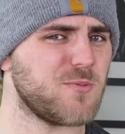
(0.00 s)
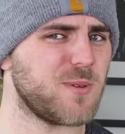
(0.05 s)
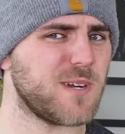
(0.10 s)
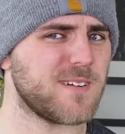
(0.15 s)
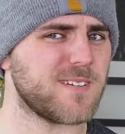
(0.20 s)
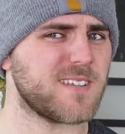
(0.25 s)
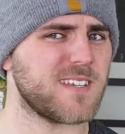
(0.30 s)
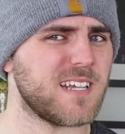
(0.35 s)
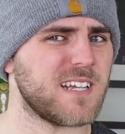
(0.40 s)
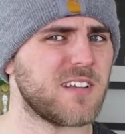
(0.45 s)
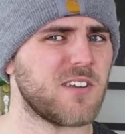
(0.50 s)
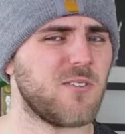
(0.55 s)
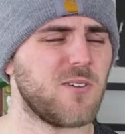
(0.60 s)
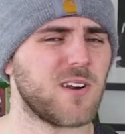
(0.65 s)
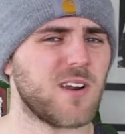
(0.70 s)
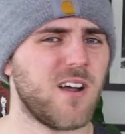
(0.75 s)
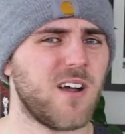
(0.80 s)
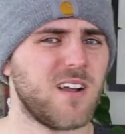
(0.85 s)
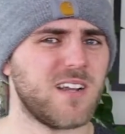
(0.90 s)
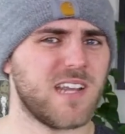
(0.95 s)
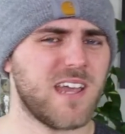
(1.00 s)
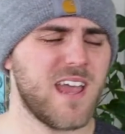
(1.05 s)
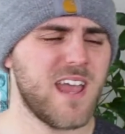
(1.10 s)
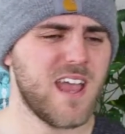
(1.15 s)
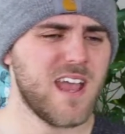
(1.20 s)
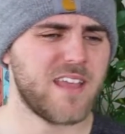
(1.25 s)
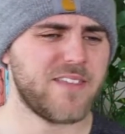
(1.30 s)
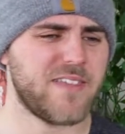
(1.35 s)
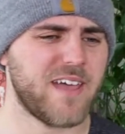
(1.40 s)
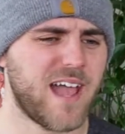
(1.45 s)
weird thing going on.
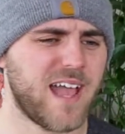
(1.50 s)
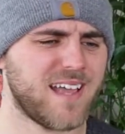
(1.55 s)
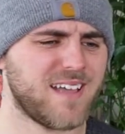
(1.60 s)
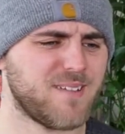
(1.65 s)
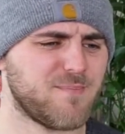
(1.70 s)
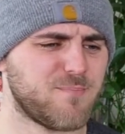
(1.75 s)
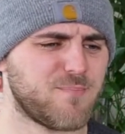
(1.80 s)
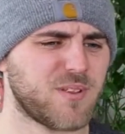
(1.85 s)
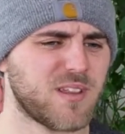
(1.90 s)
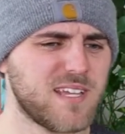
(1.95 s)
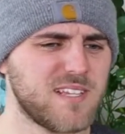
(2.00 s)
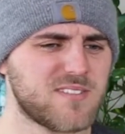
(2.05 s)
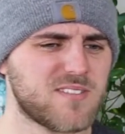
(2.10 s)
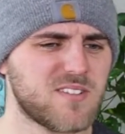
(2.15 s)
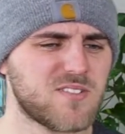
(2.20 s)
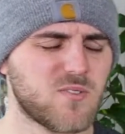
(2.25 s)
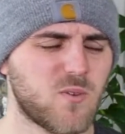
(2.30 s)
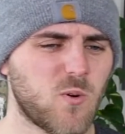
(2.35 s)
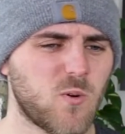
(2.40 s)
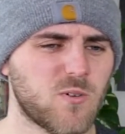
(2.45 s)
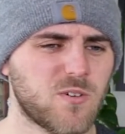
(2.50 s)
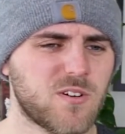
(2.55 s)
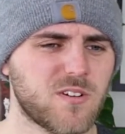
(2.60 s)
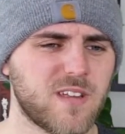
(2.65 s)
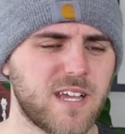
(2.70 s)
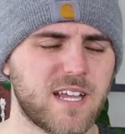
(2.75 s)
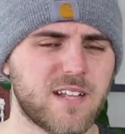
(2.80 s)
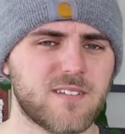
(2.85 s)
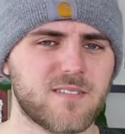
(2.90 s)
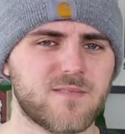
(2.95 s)
I placed this order
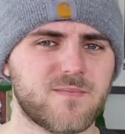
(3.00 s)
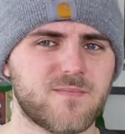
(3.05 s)
like